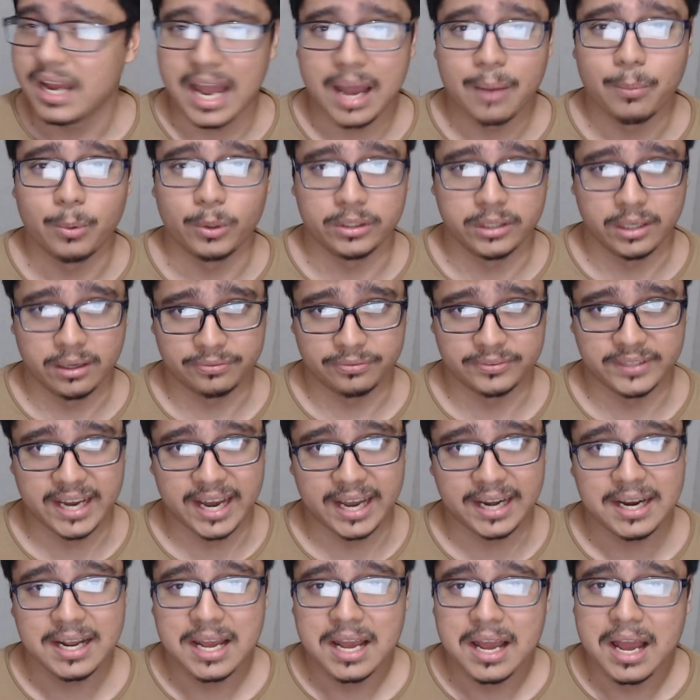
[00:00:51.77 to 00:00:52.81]
I would love
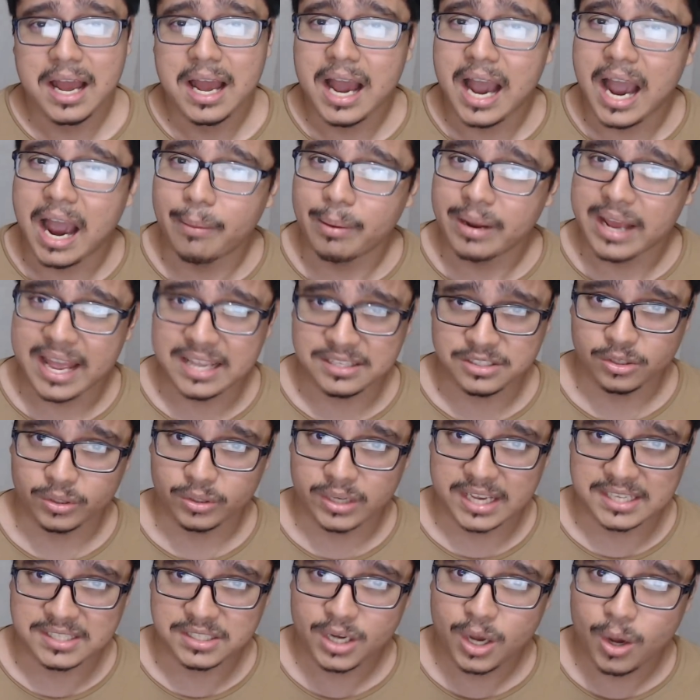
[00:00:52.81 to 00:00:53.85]
that. As
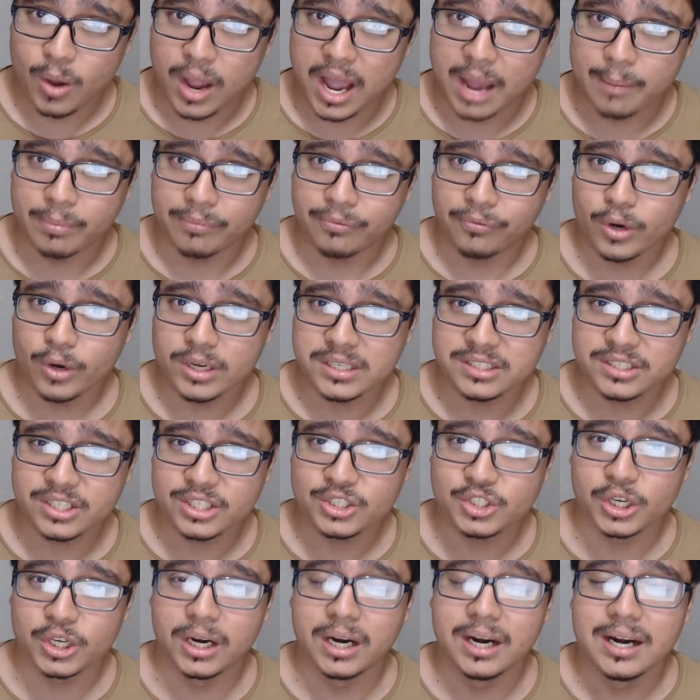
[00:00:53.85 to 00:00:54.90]
you guys know, I'm a voice
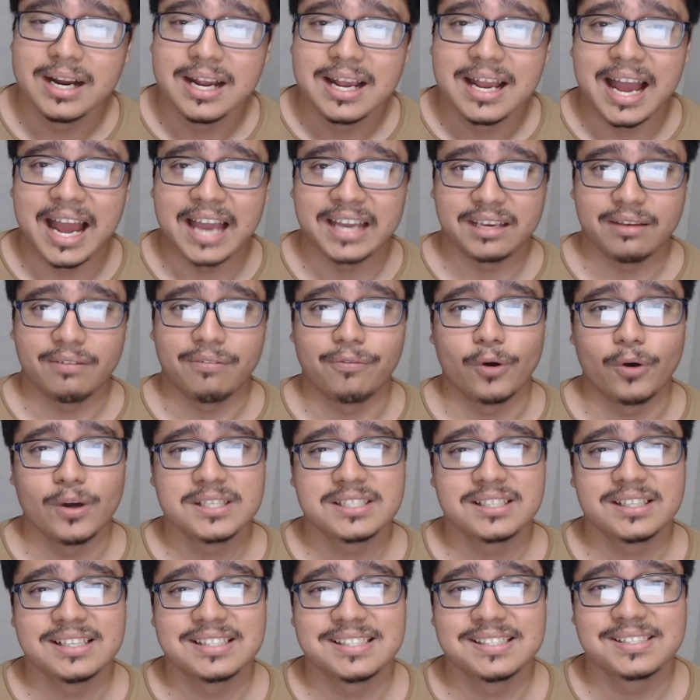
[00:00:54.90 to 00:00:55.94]
teacher. I give
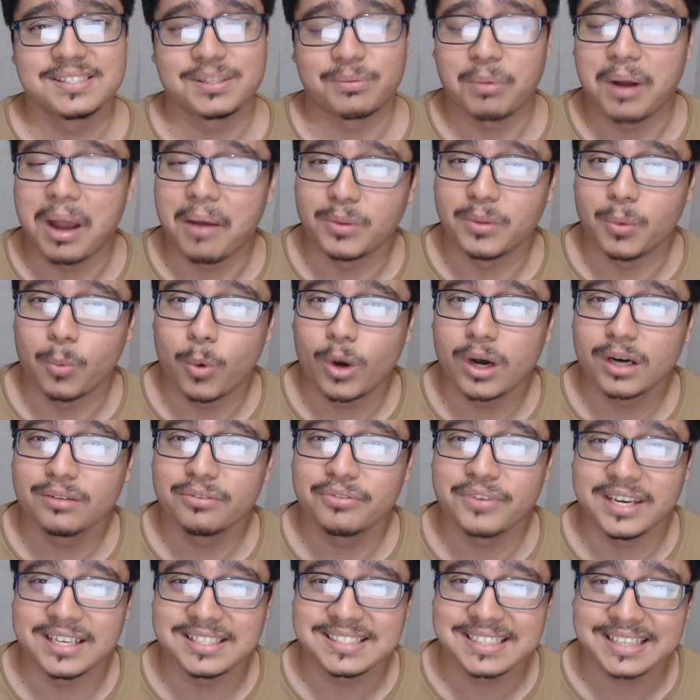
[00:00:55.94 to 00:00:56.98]
voice lessons around the
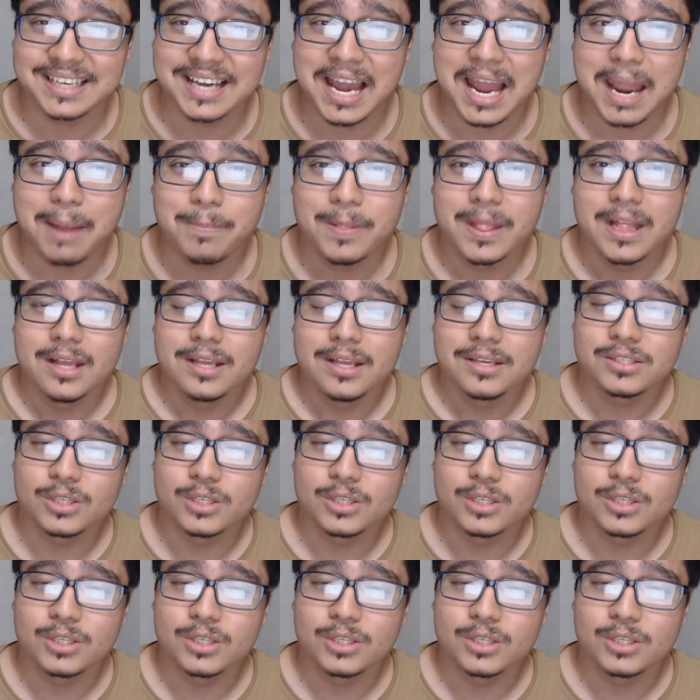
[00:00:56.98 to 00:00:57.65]
world via Skype.